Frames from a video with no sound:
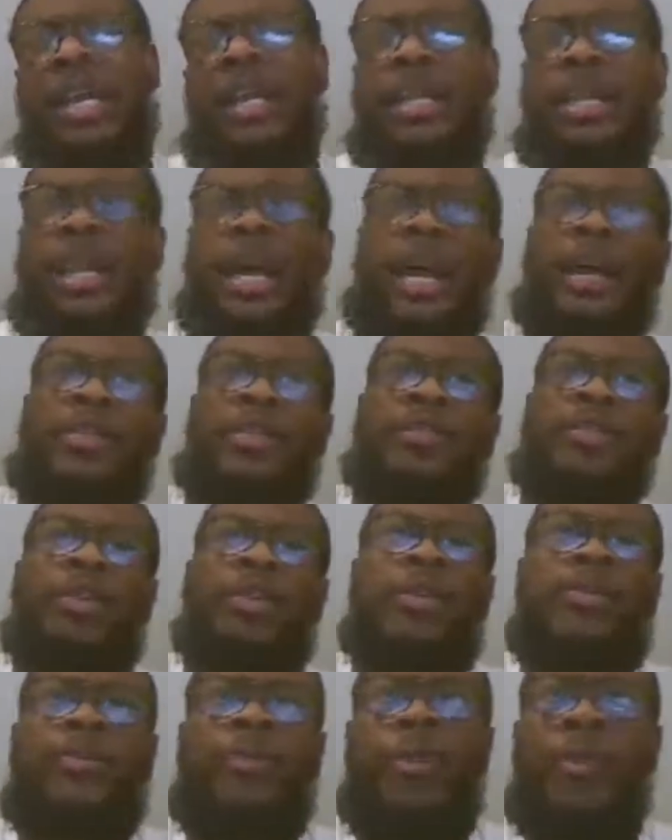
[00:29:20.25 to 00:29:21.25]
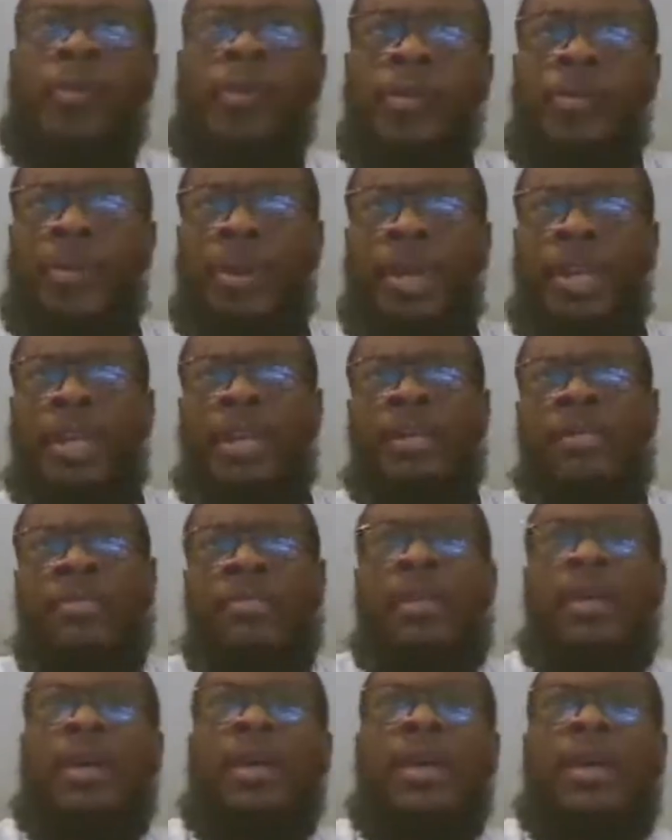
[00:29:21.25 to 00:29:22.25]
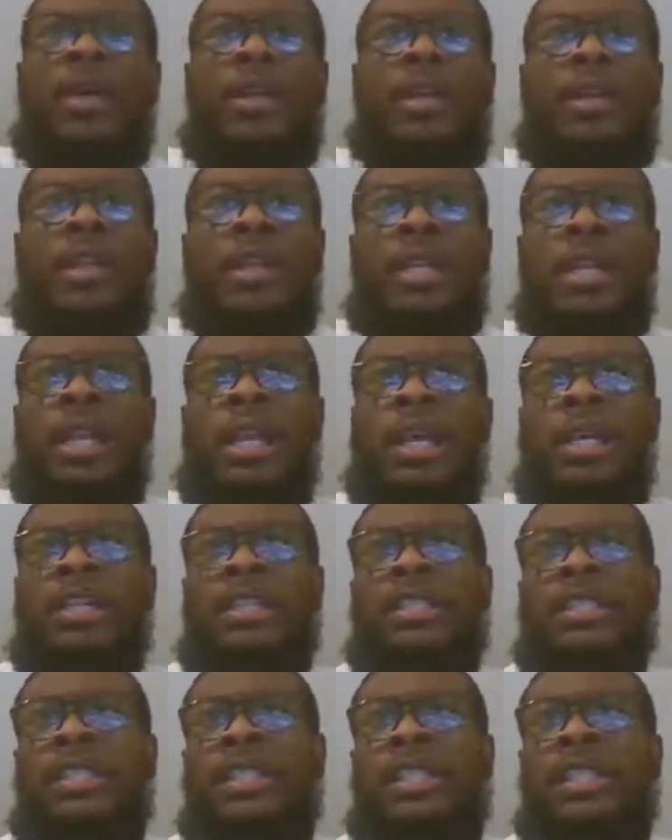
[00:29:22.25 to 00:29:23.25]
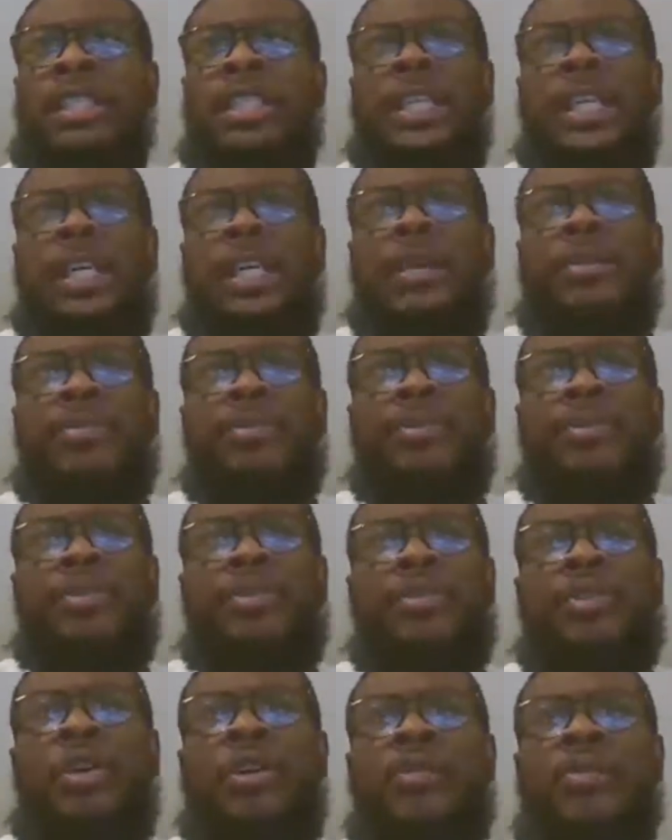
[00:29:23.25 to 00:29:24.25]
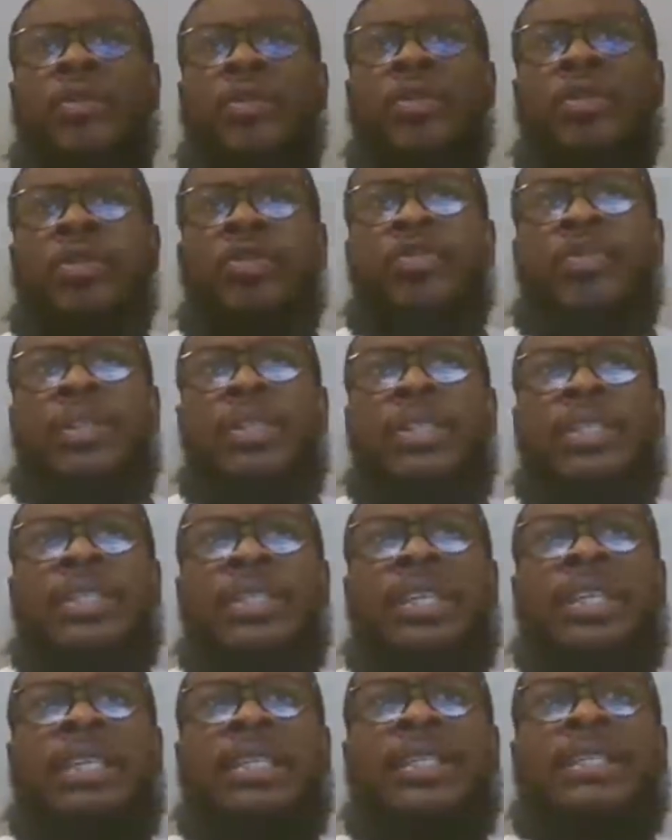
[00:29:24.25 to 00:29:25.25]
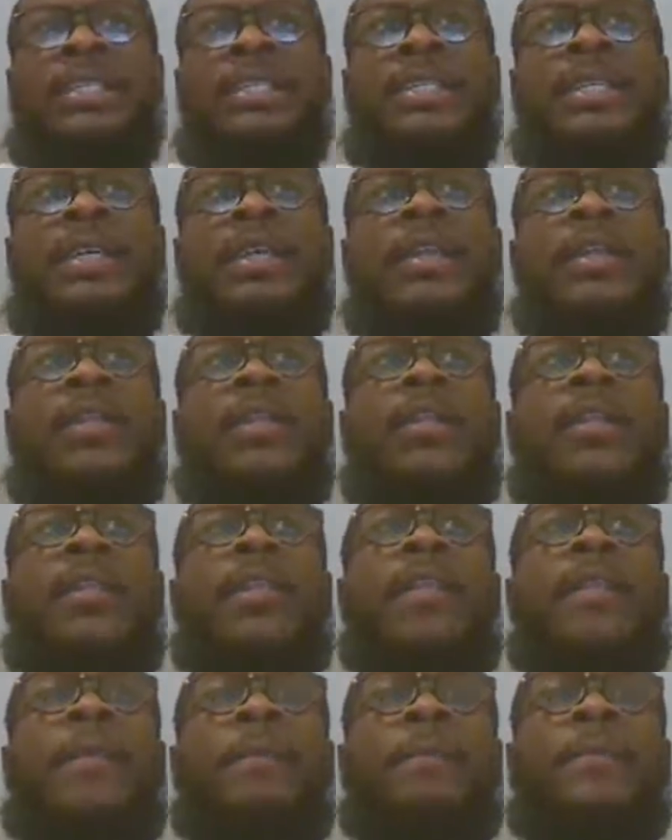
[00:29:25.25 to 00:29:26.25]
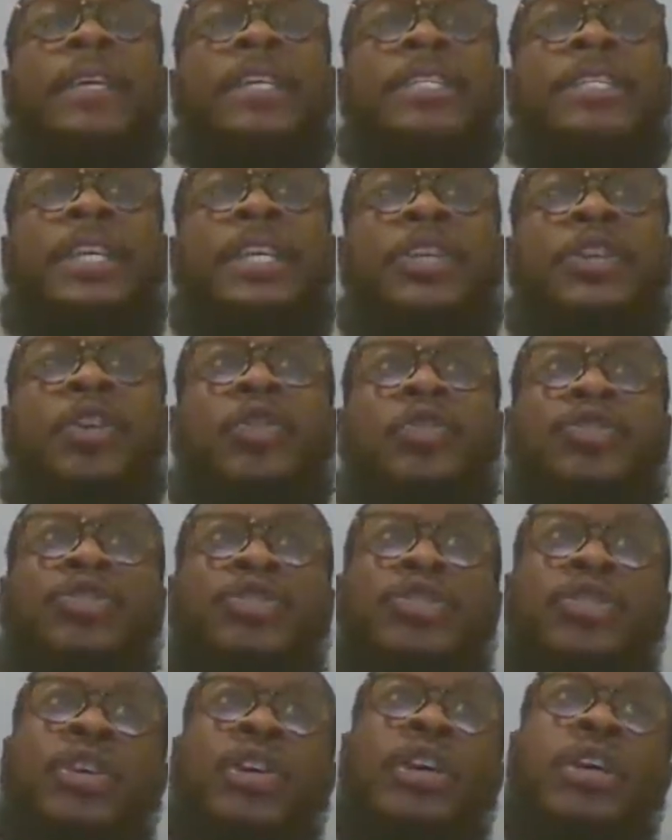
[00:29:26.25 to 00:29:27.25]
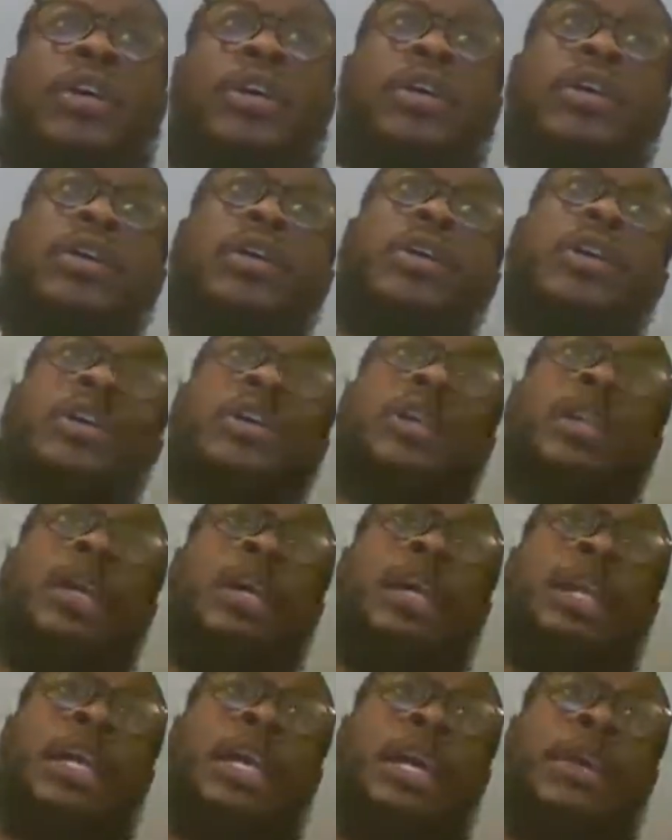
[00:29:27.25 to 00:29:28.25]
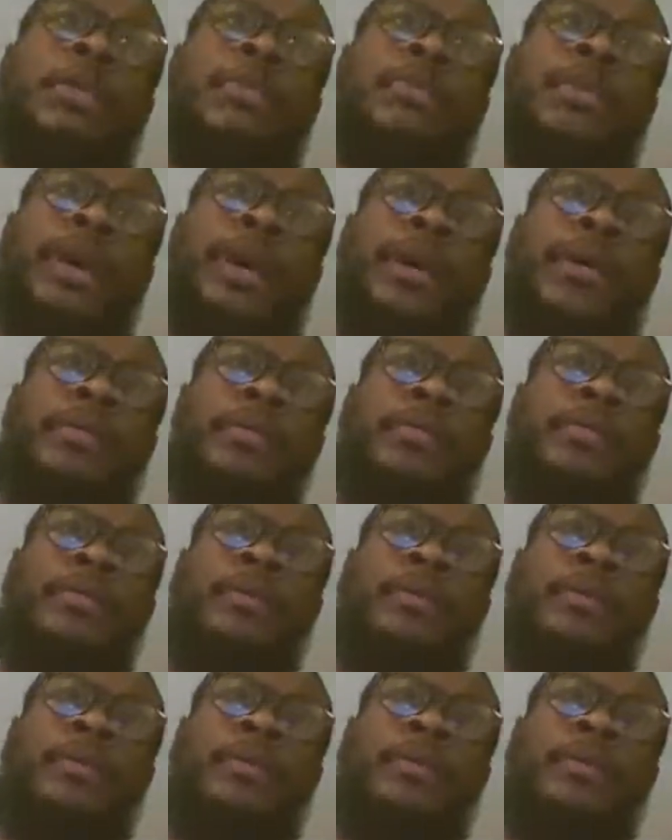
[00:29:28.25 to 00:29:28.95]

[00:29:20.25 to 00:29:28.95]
Now 34 remaining. Nuggets lead the Clippers, 34-26. PJ Dozier looking at inbound.